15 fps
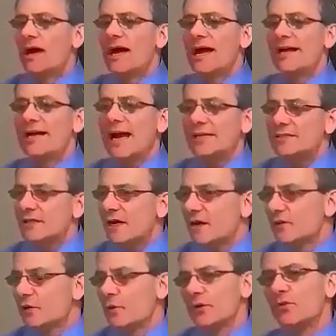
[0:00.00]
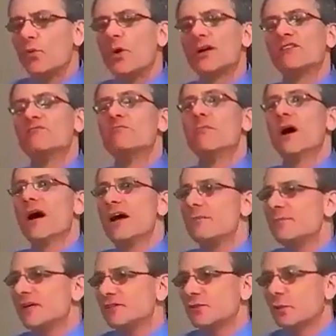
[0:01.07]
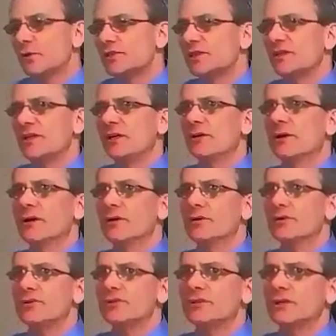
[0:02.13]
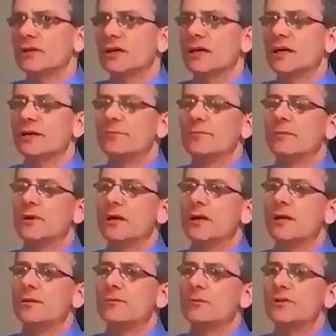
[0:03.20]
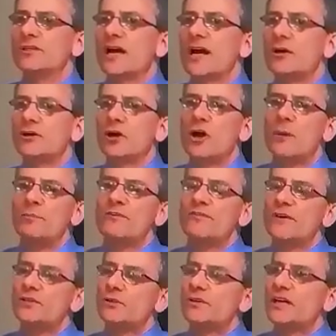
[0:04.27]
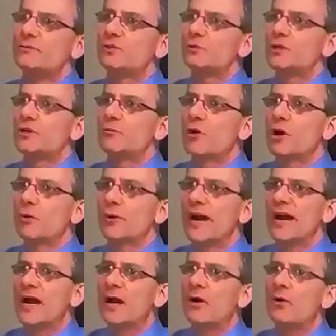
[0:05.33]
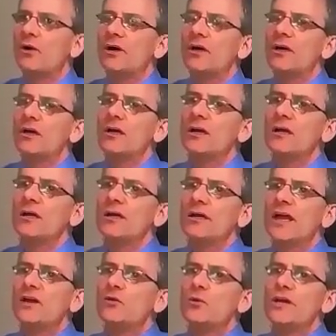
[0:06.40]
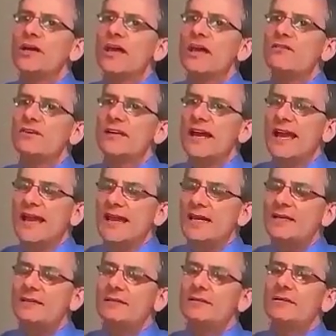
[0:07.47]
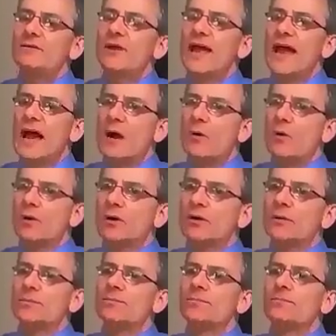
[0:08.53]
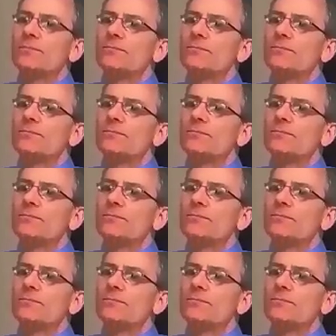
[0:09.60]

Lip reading: I got together with one of my mentors and heroes, a retired law professor named Srikumar Rao, and we gave an 8-hour